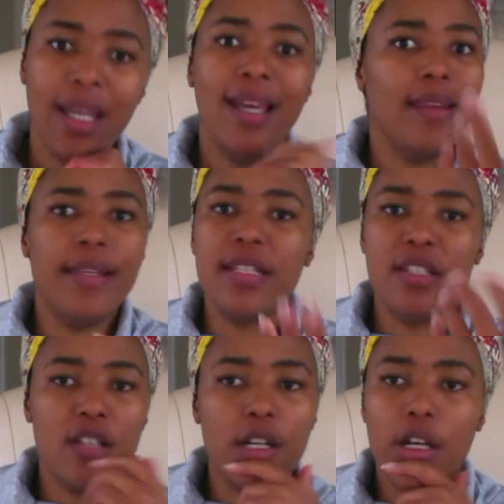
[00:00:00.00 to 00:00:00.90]
This is
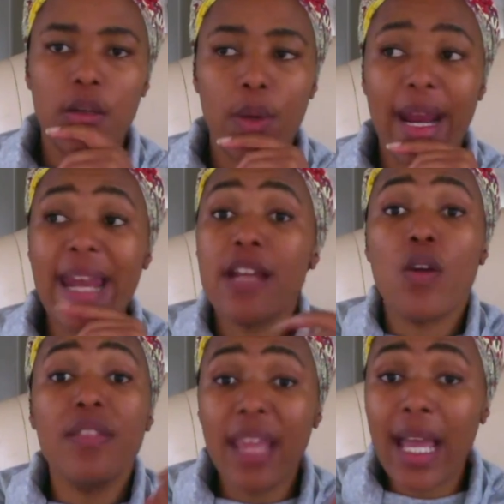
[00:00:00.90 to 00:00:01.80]
not gonna work. And I
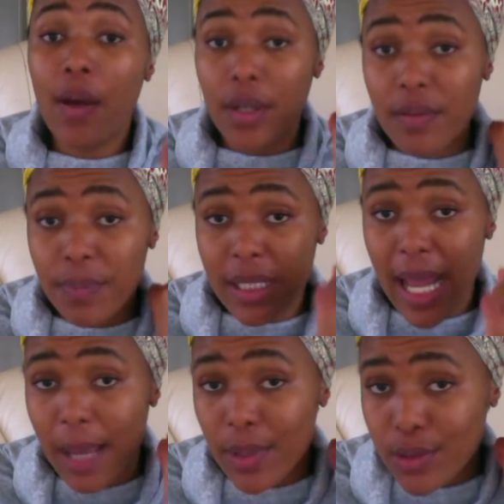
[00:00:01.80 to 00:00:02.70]
don't think I would have been
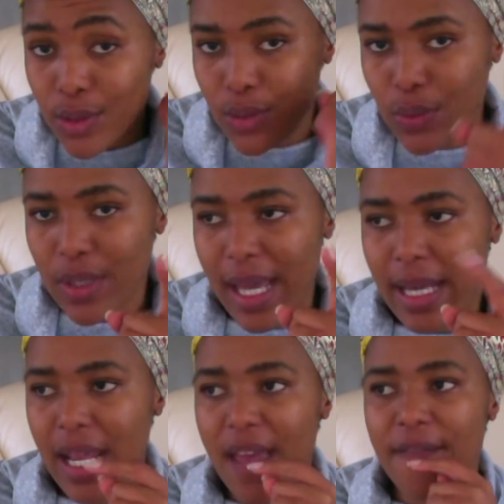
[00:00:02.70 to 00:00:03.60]
able to do
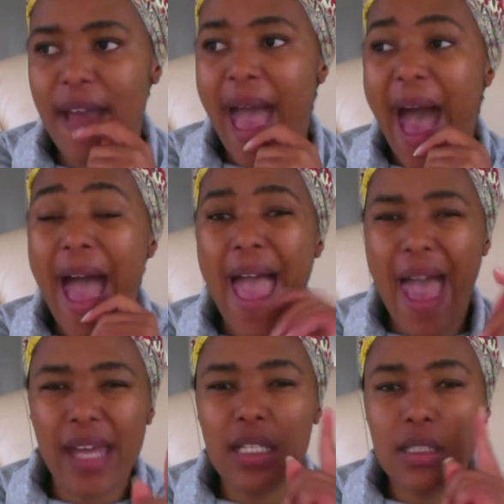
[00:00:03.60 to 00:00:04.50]
that if I
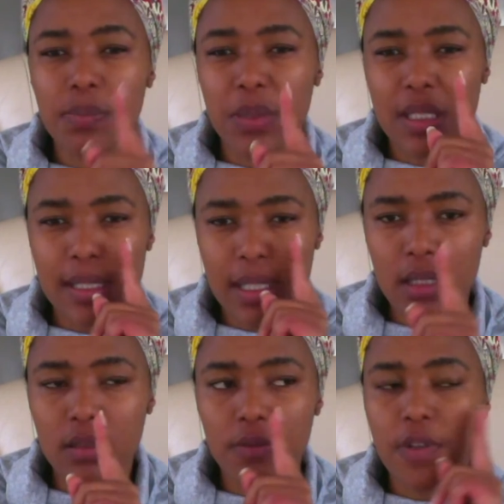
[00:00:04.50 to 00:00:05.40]
hadn't been
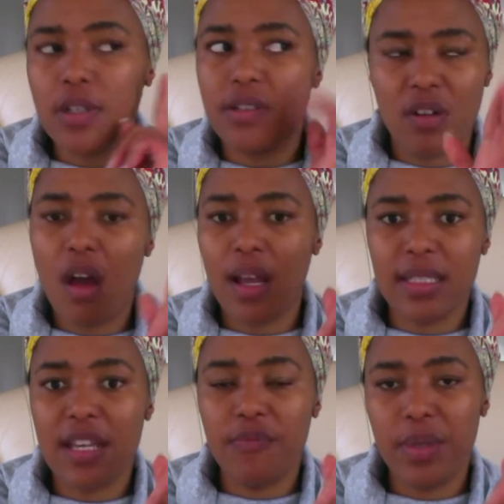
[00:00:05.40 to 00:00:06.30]
single for as long as
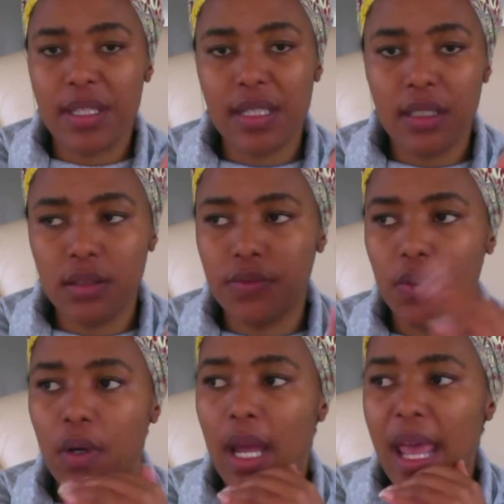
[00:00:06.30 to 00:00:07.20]
I've been single for.